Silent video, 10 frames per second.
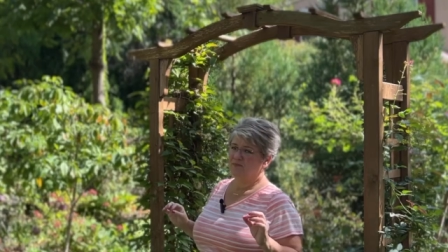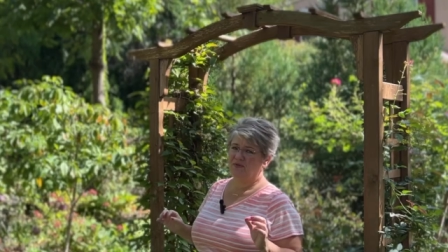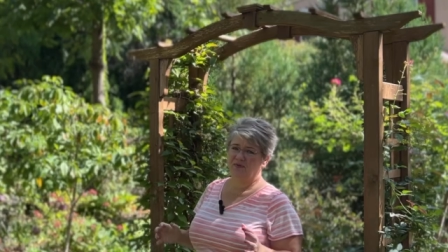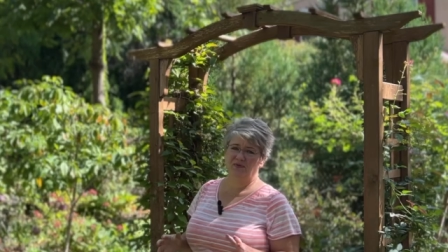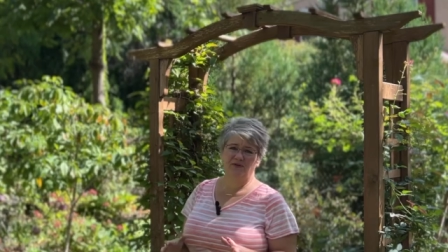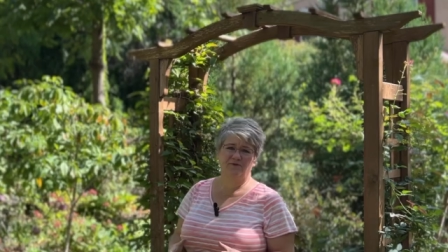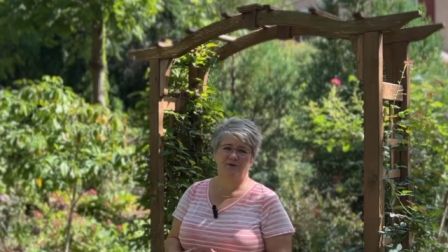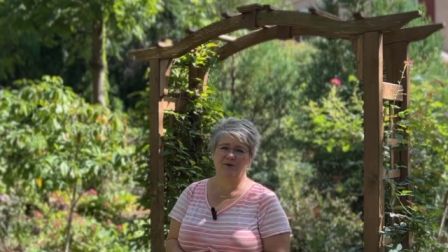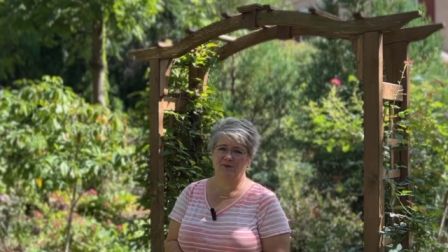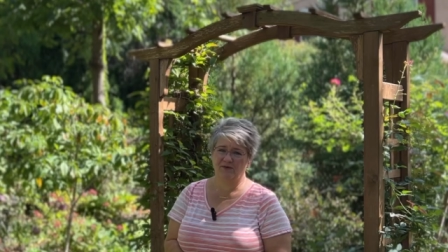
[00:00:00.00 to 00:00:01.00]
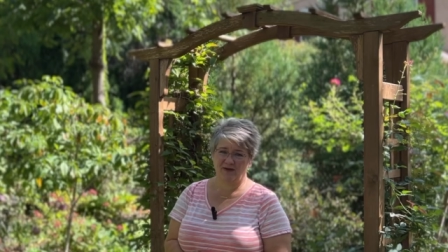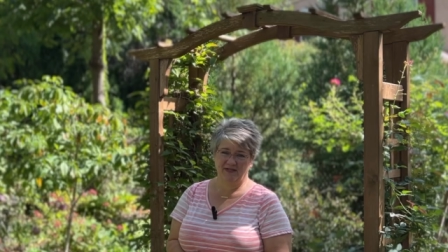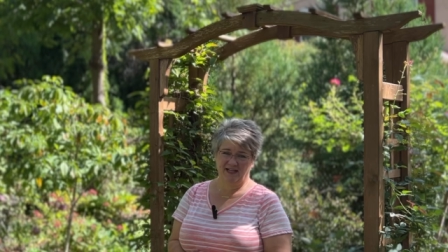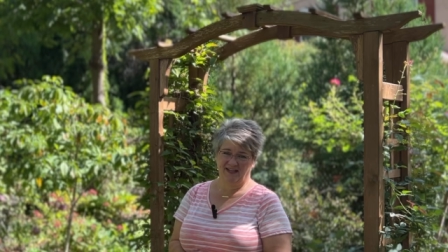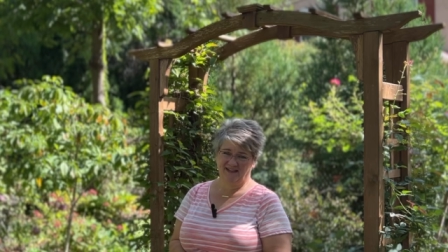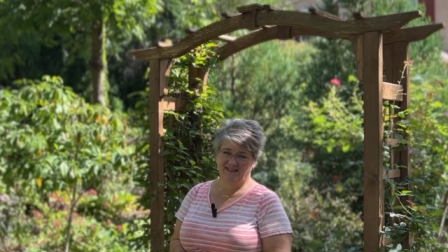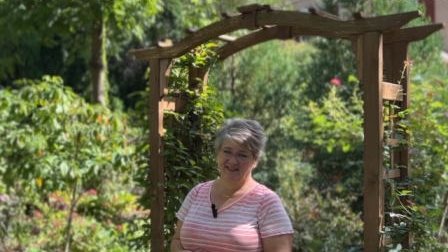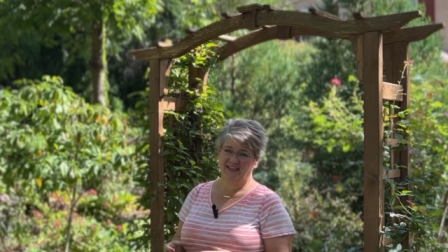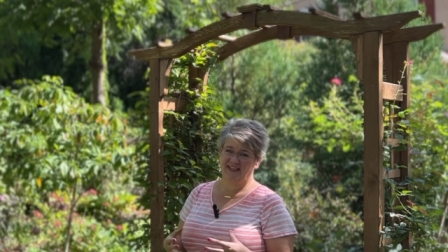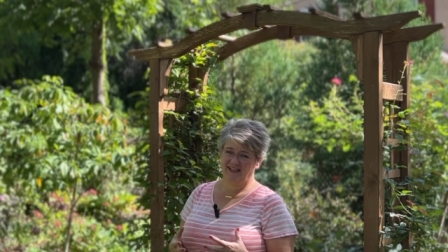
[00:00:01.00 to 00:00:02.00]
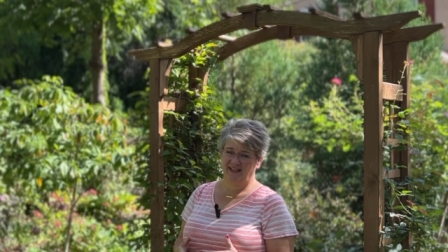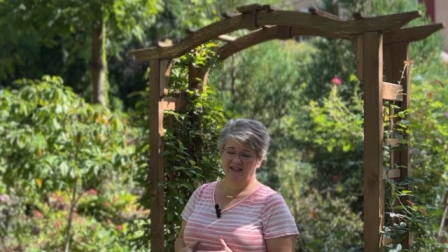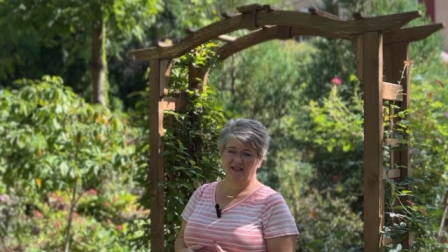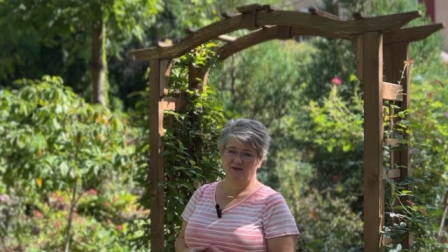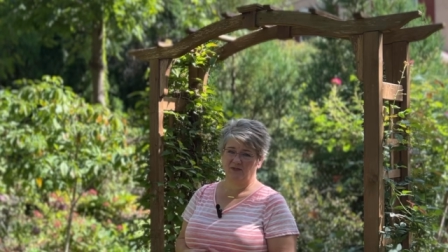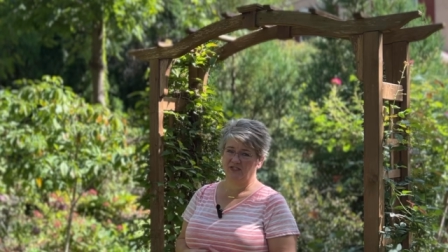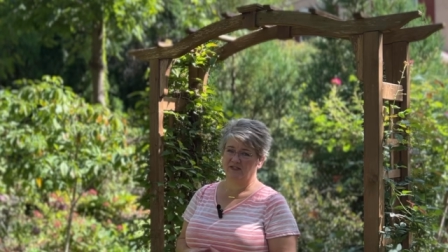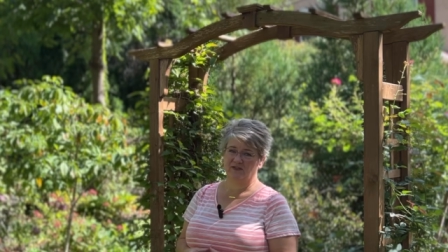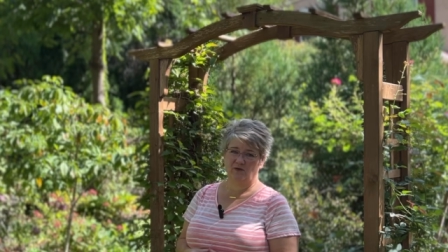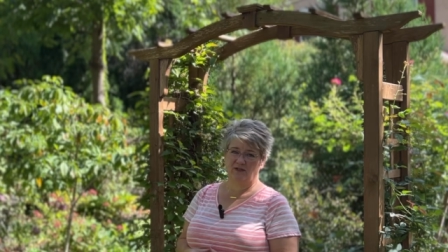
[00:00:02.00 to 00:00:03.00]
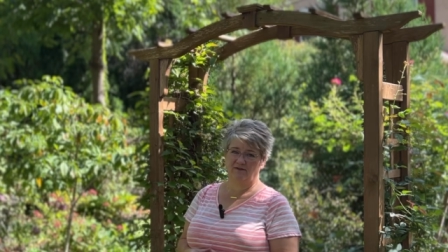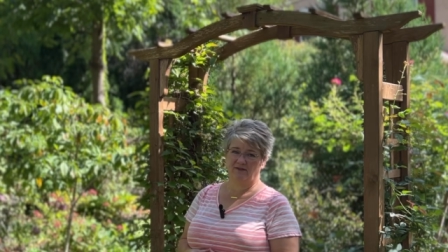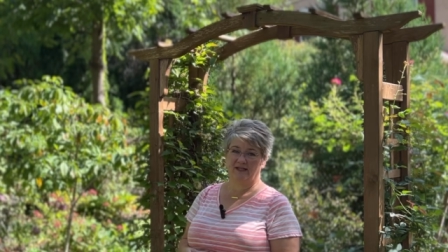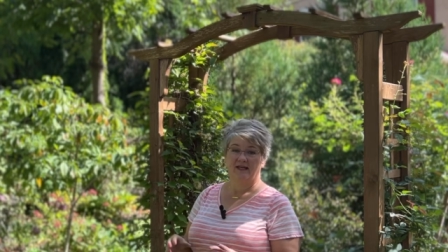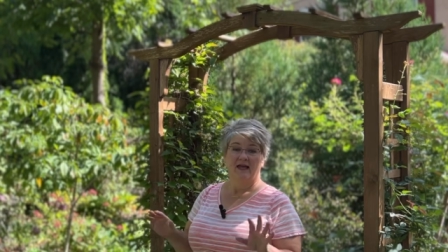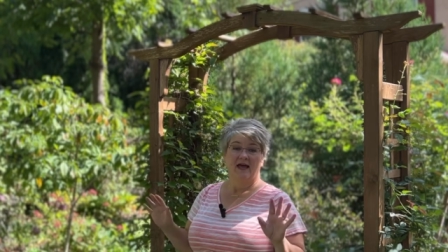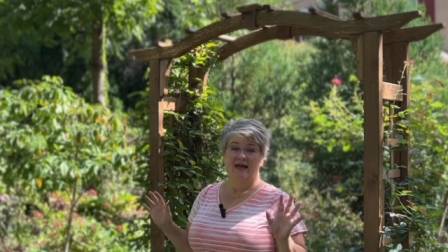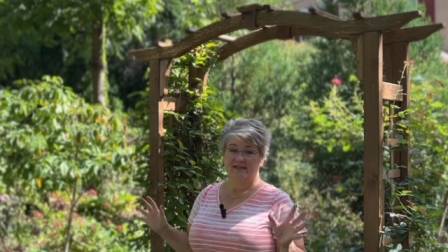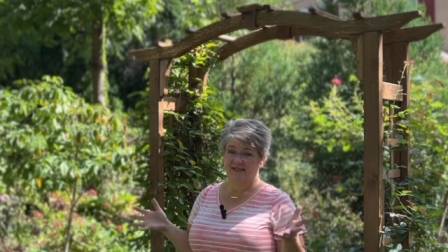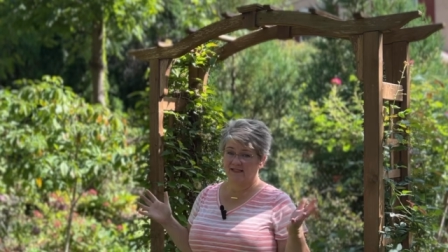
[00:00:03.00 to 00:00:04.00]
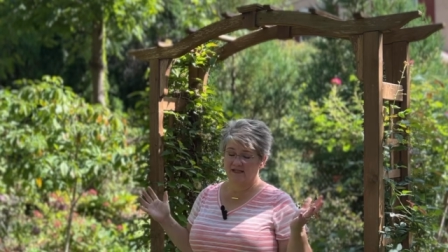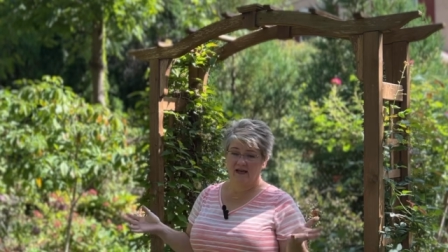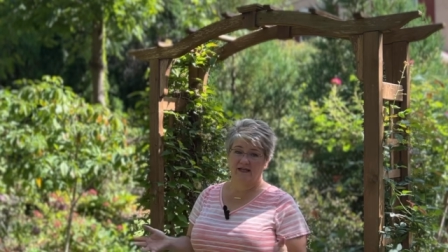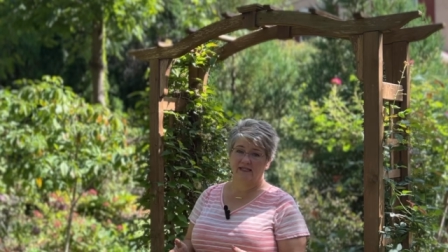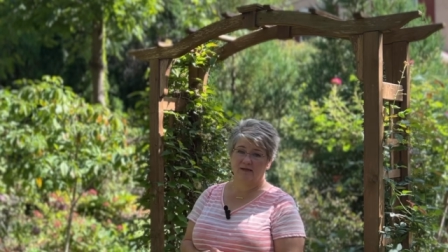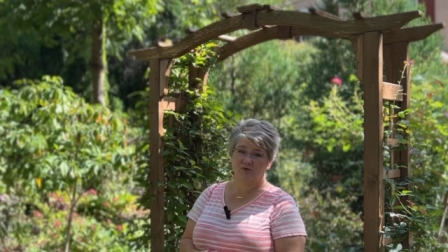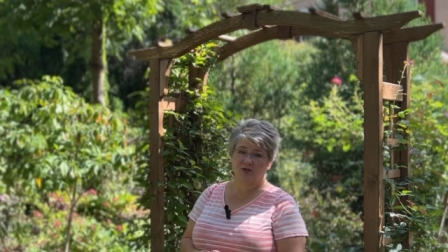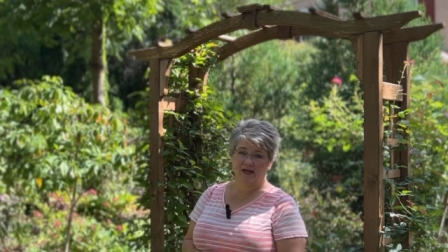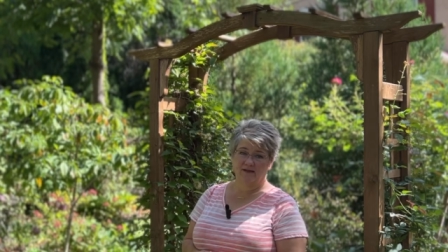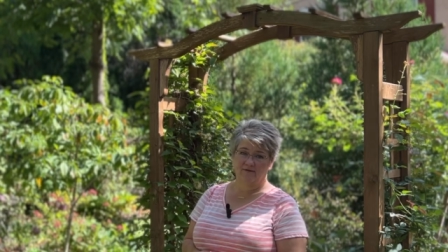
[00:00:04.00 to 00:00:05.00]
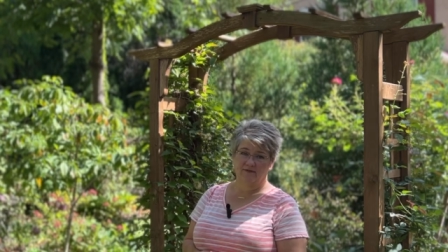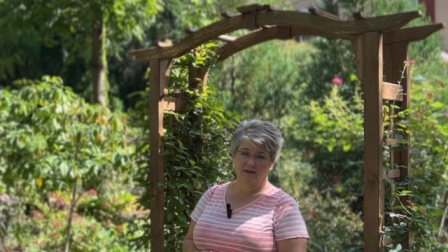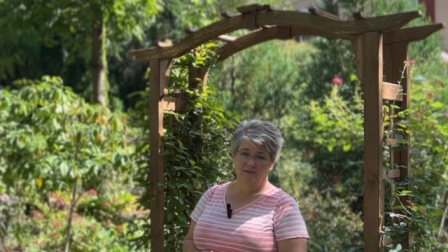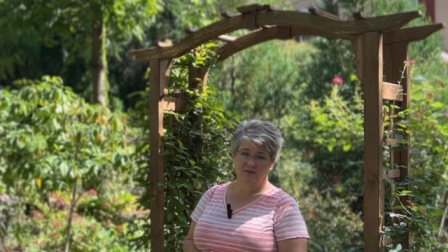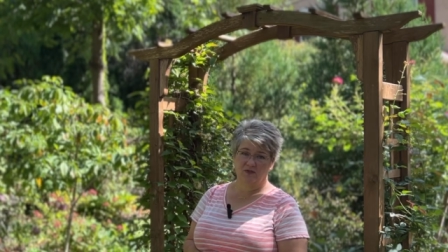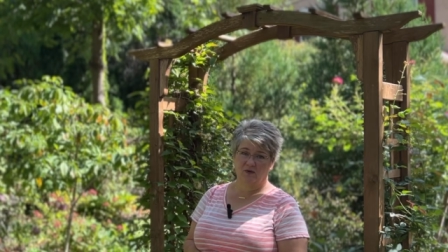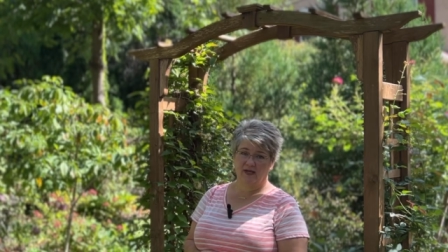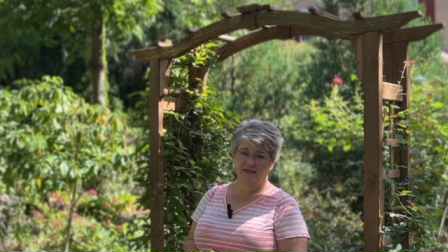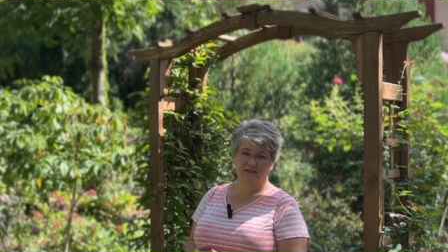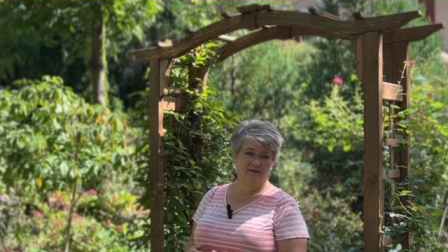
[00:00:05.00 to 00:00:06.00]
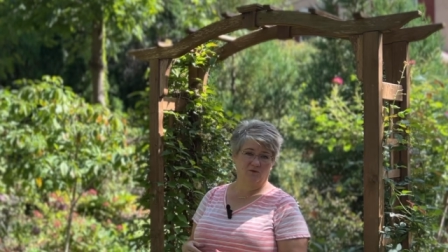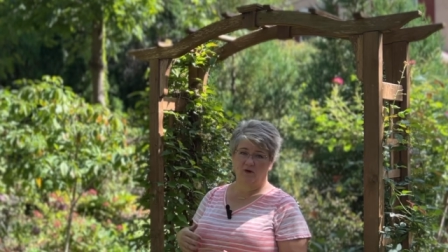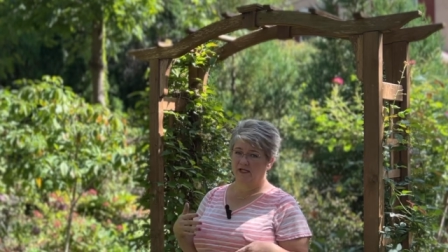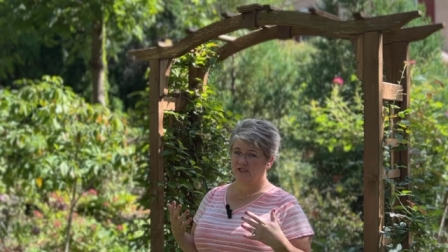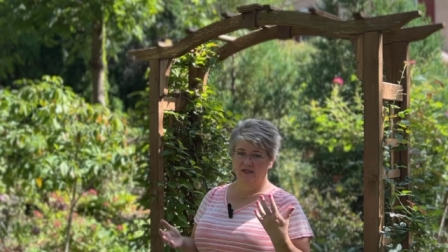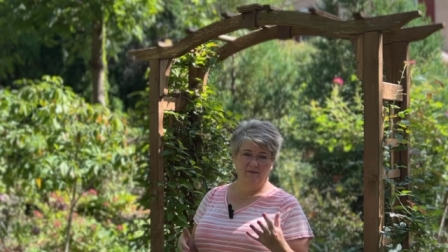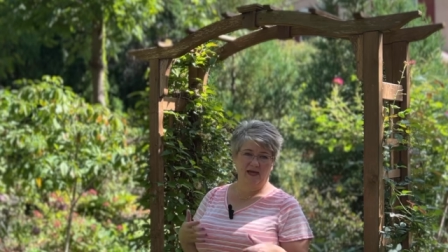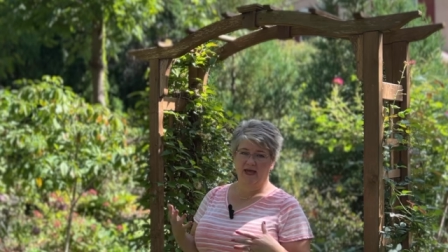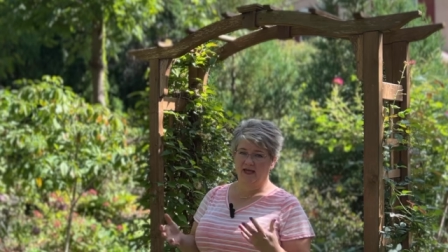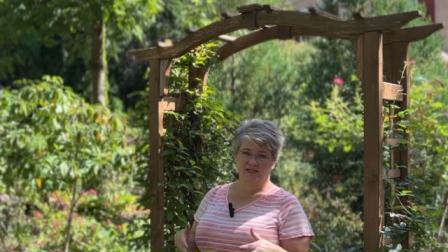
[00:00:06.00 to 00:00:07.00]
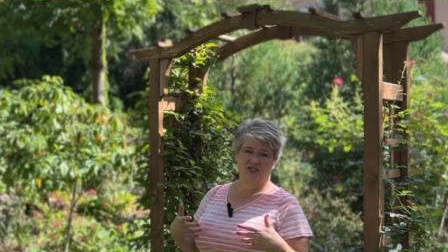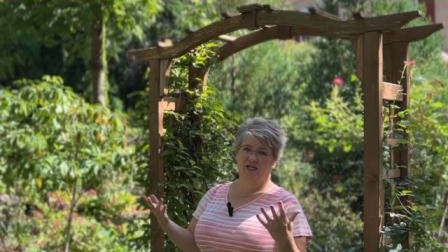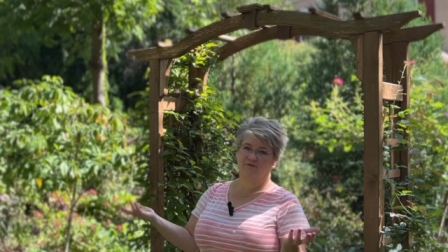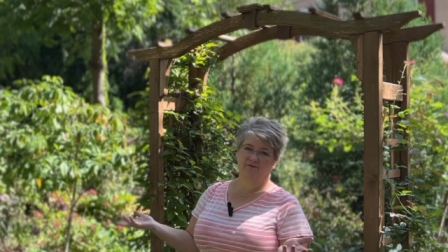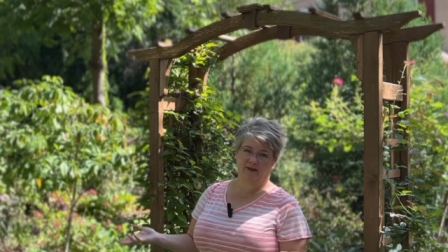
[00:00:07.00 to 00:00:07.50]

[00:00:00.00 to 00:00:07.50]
beautiful robin eggs in it and it was just so lovely. I did not keep track of them, so I didn't watch them hatch and